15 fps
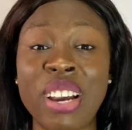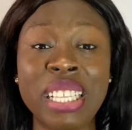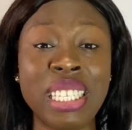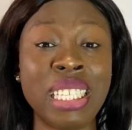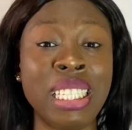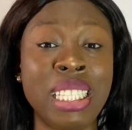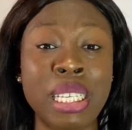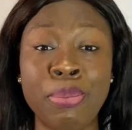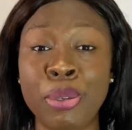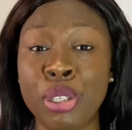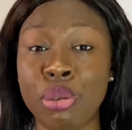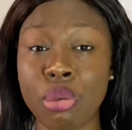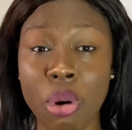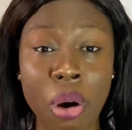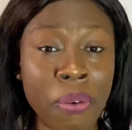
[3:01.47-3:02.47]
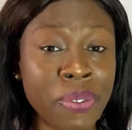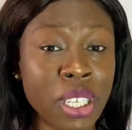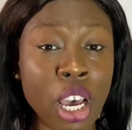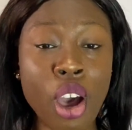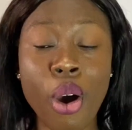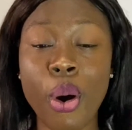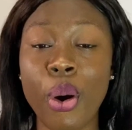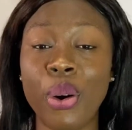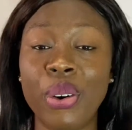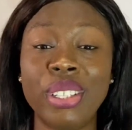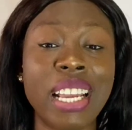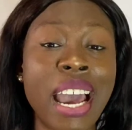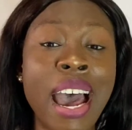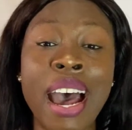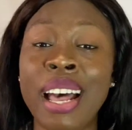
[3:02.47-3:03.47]
writing deep stuffs on
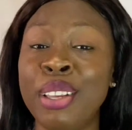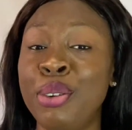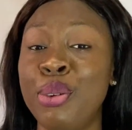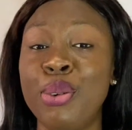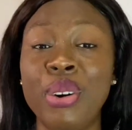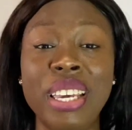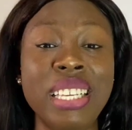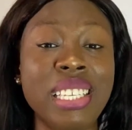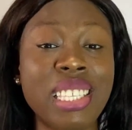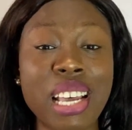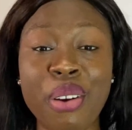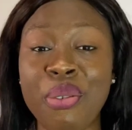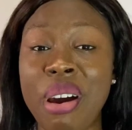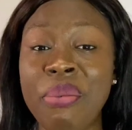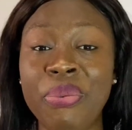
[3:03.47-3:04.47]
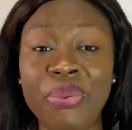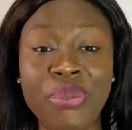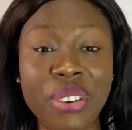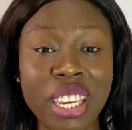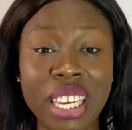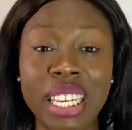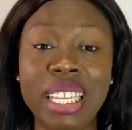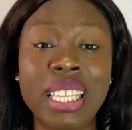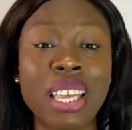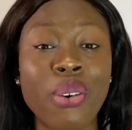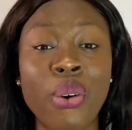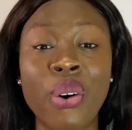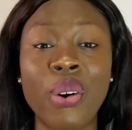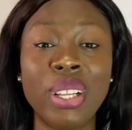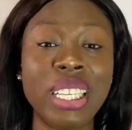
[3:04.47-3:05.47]
their, you know, Instagram feed
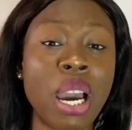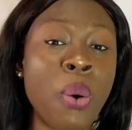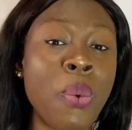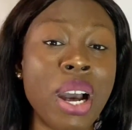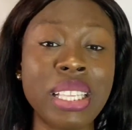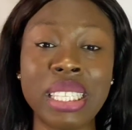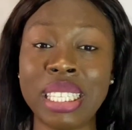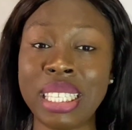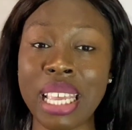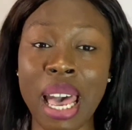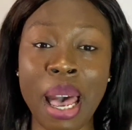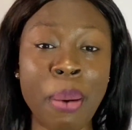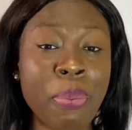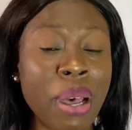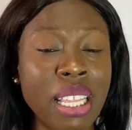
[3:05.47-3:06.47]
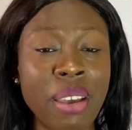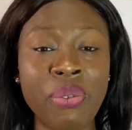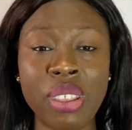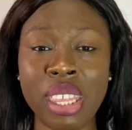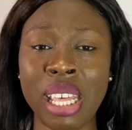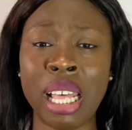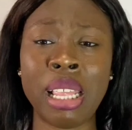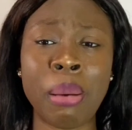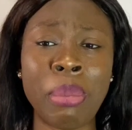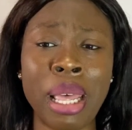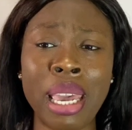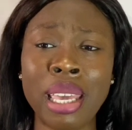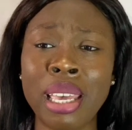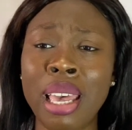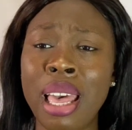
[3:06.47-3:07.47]
or on their WhatsApp and everything, and I'm
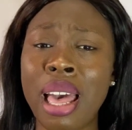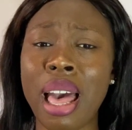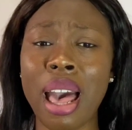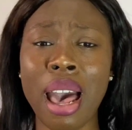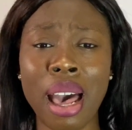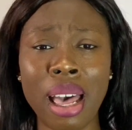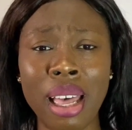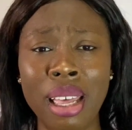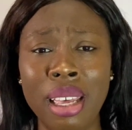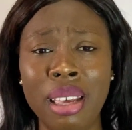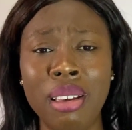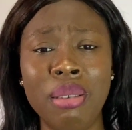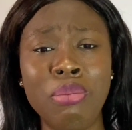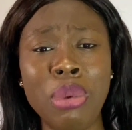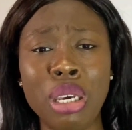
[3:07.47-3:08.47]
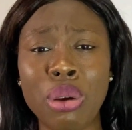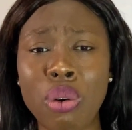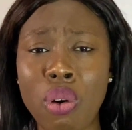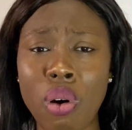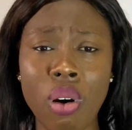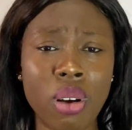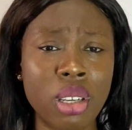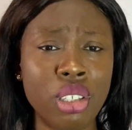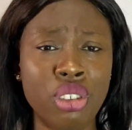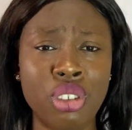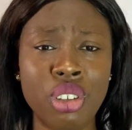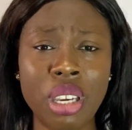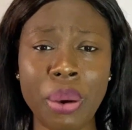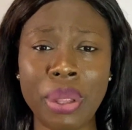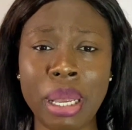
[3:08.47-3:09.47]
like, Minko, do
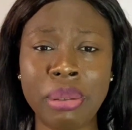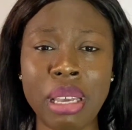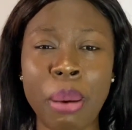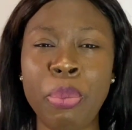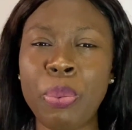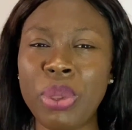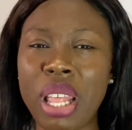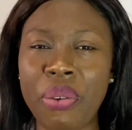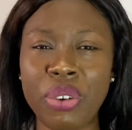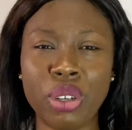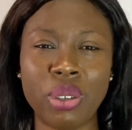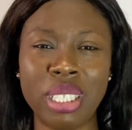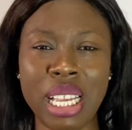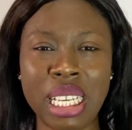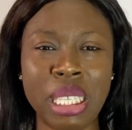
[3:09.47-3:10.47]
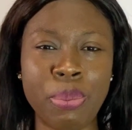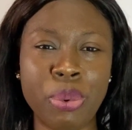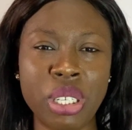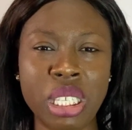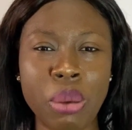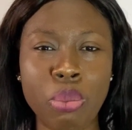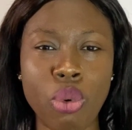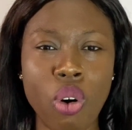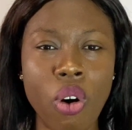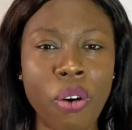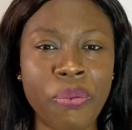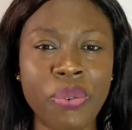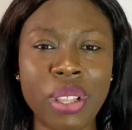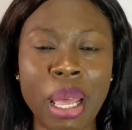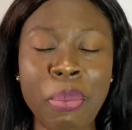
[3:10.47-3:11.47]
you get what I'm saying? People now recognize the person more
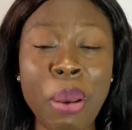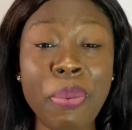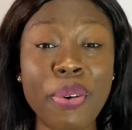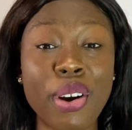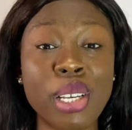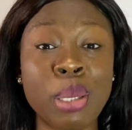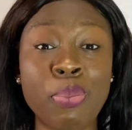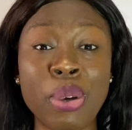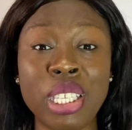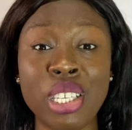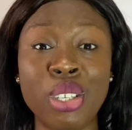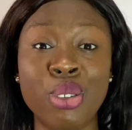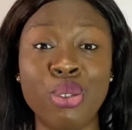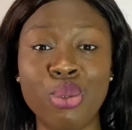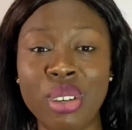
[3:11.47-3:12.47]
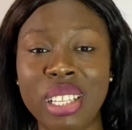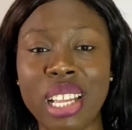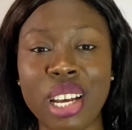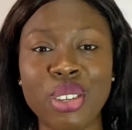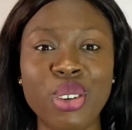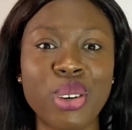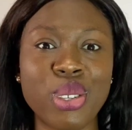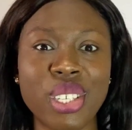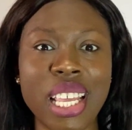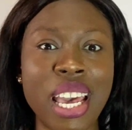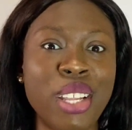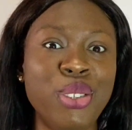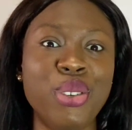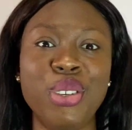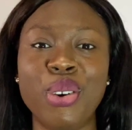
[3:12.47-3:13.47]
often. And maybe because the person is doing that, you also
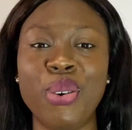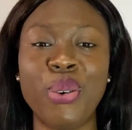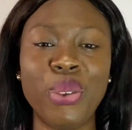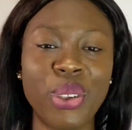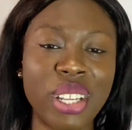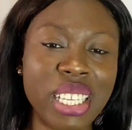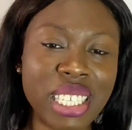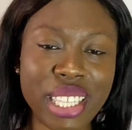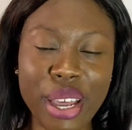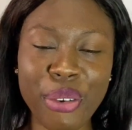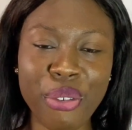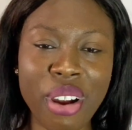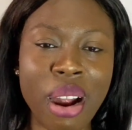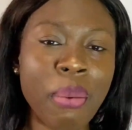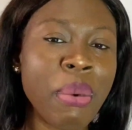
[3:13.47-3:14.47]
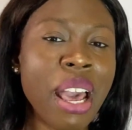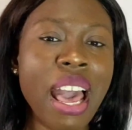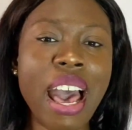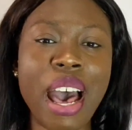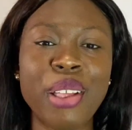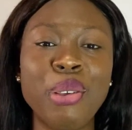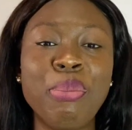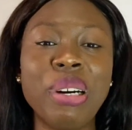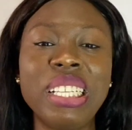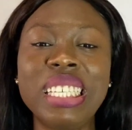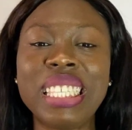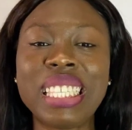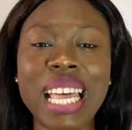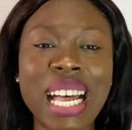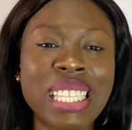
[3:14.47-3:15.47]
started doing your own on Instagram, and nobody
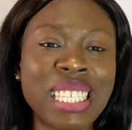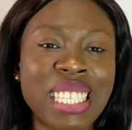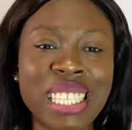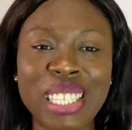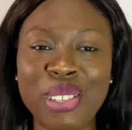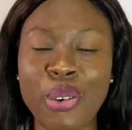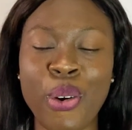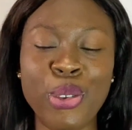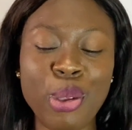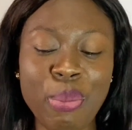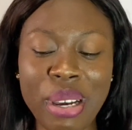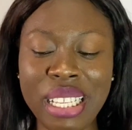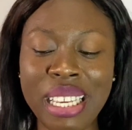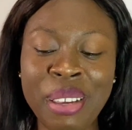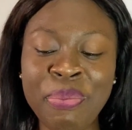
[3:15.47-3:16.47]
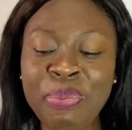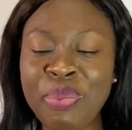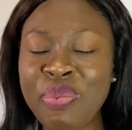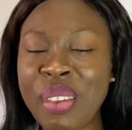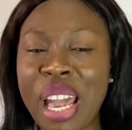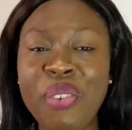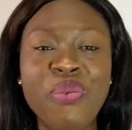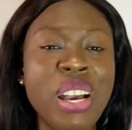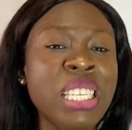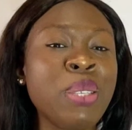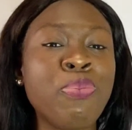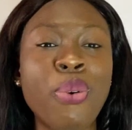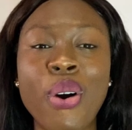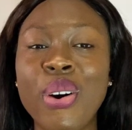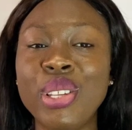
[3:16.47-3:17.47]
starts or nobody
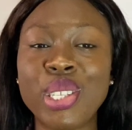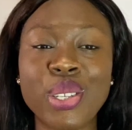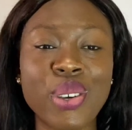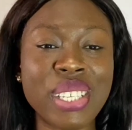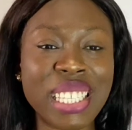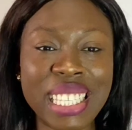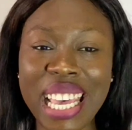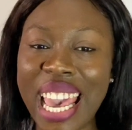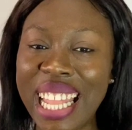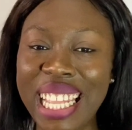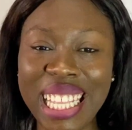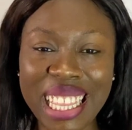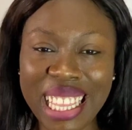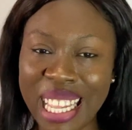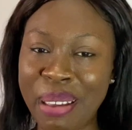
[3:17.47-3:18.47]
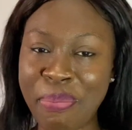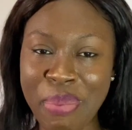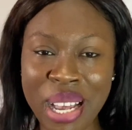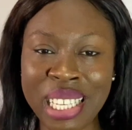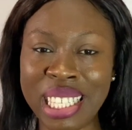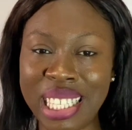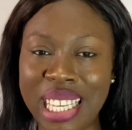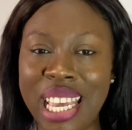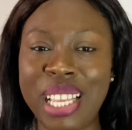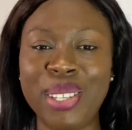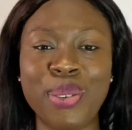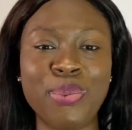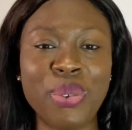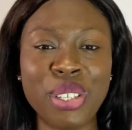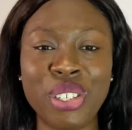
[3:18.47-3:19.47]
responds or say anything per se
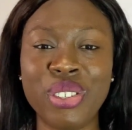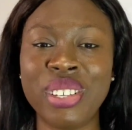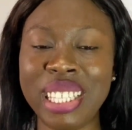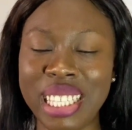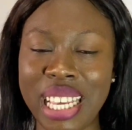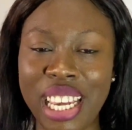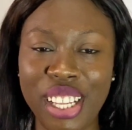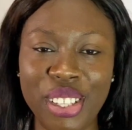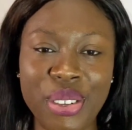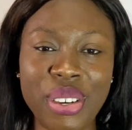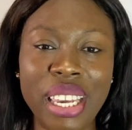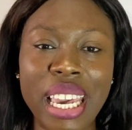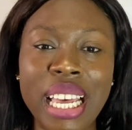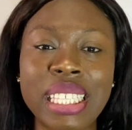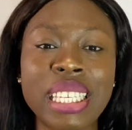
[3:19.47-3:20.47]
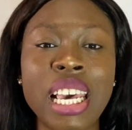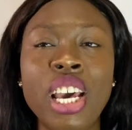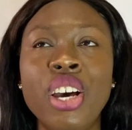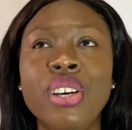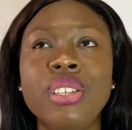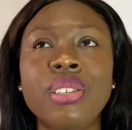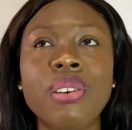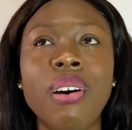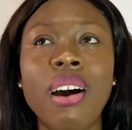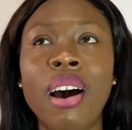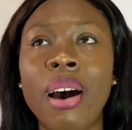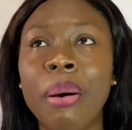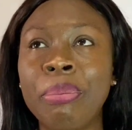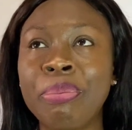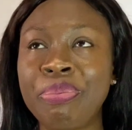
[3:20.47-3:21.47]
to what you're saying. Do you get?
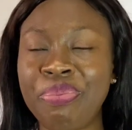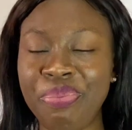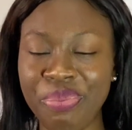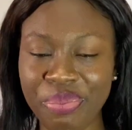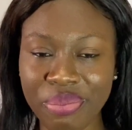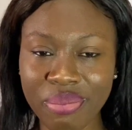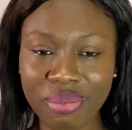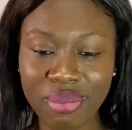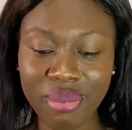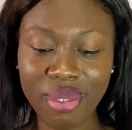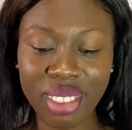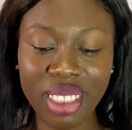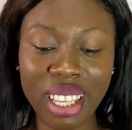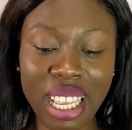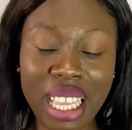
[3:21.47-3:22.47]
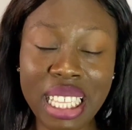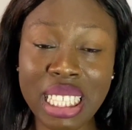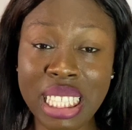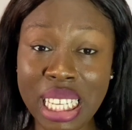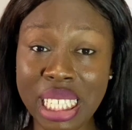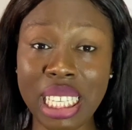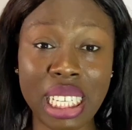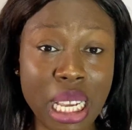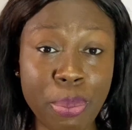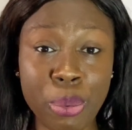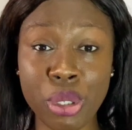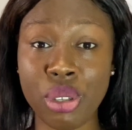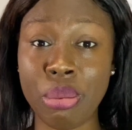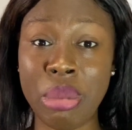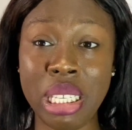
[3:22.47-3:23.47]
So this has
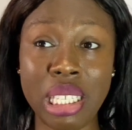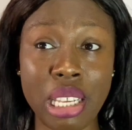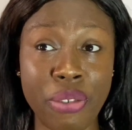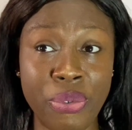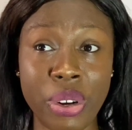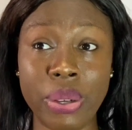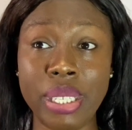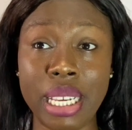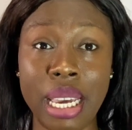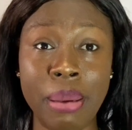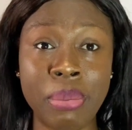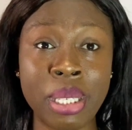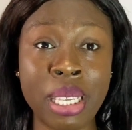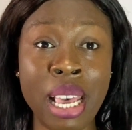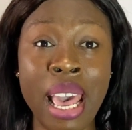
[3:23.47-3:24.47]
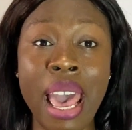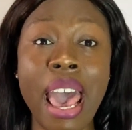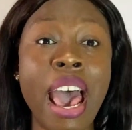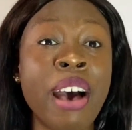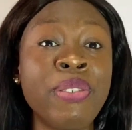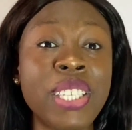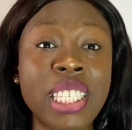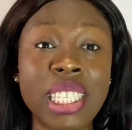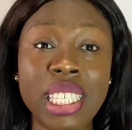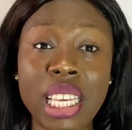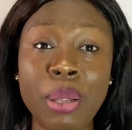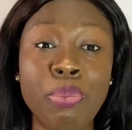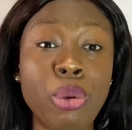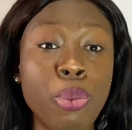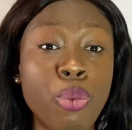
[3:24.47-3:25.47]
happened to me several times. I've
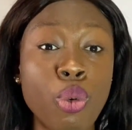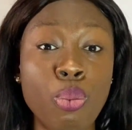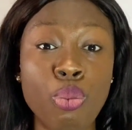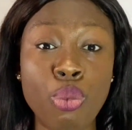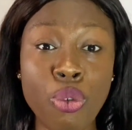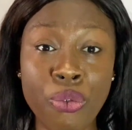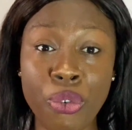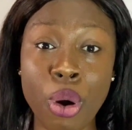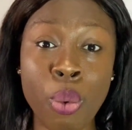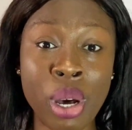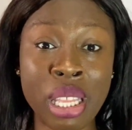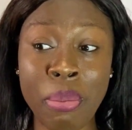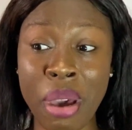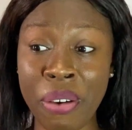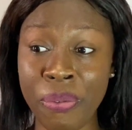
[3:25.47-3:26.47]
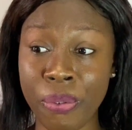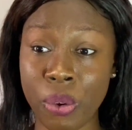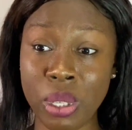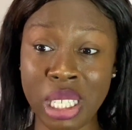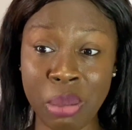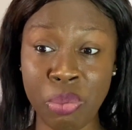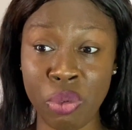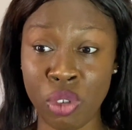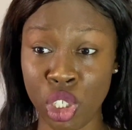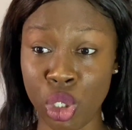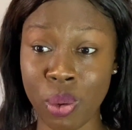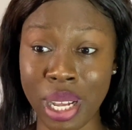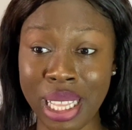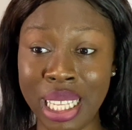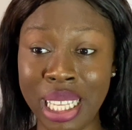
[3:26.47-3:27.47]
seen people move forward in my front
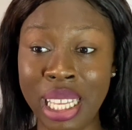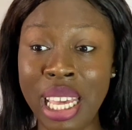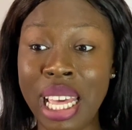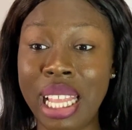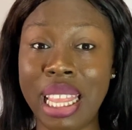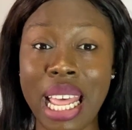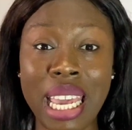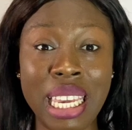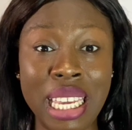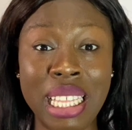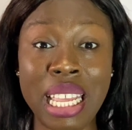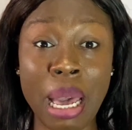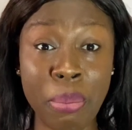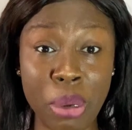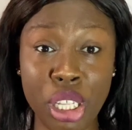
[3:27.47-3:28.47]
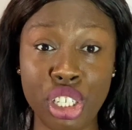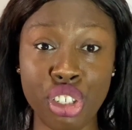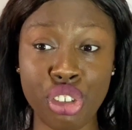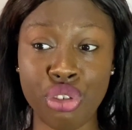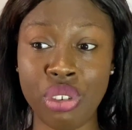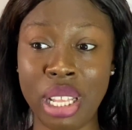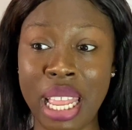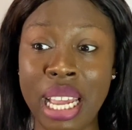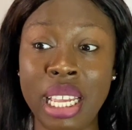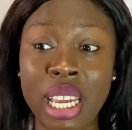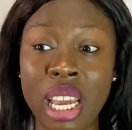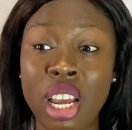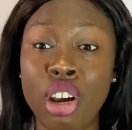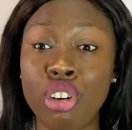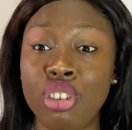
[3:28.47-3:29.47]
spiritually, like in their ministry. Like
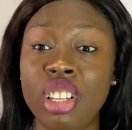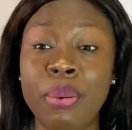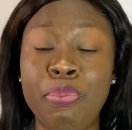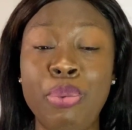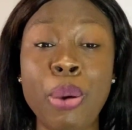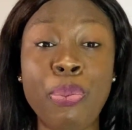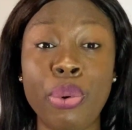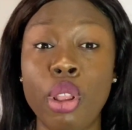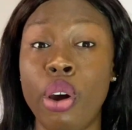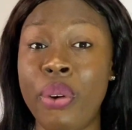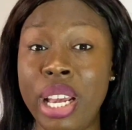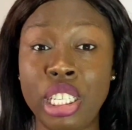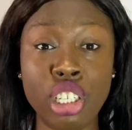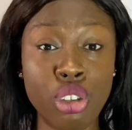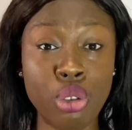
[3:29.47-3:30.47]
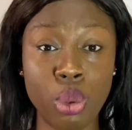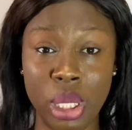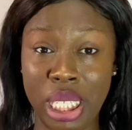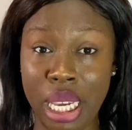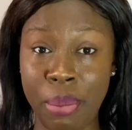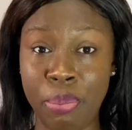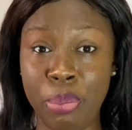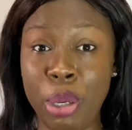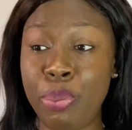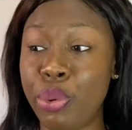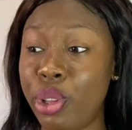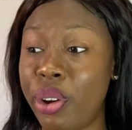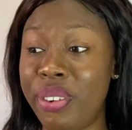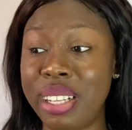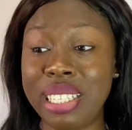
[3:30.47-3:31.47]
people already know them.
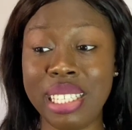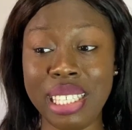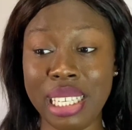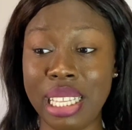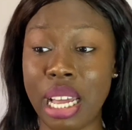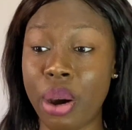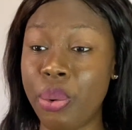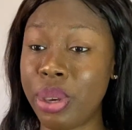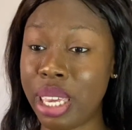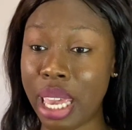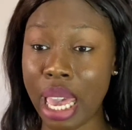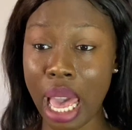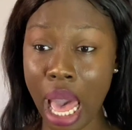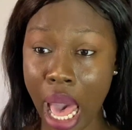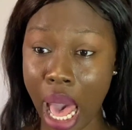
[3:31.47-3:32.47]
People already see that, okay,